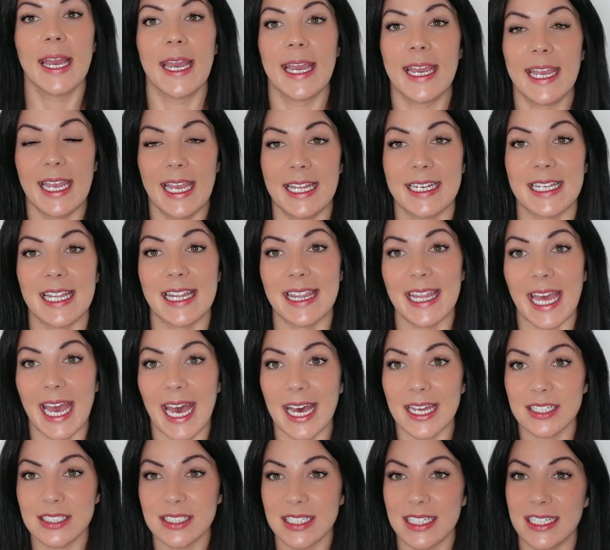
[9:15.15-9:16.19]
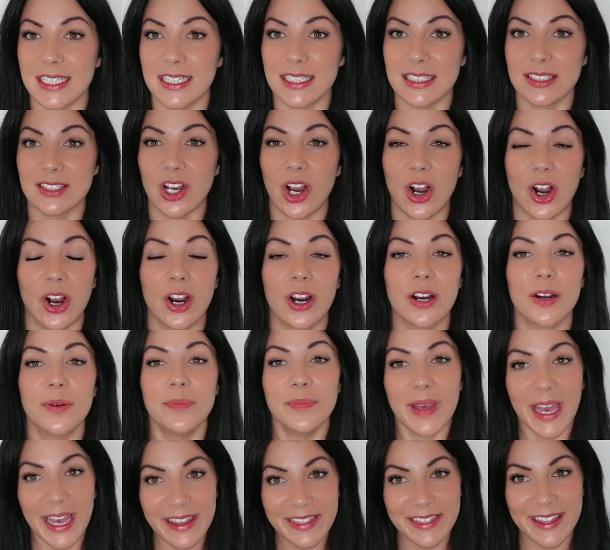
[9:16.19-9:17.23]
And that is our
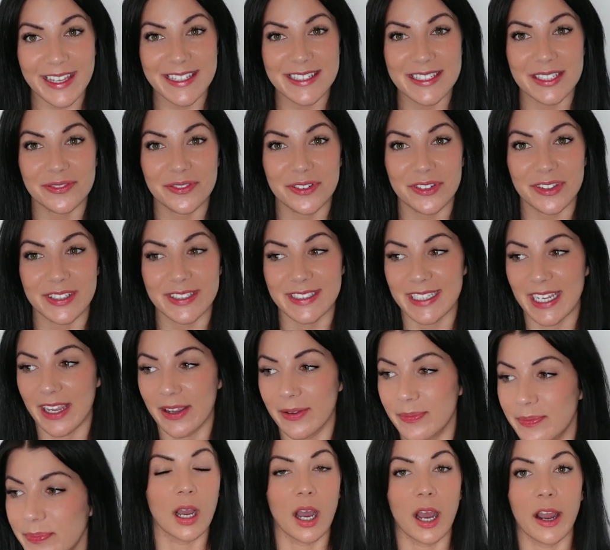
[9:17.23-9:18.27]
math lesson for the day.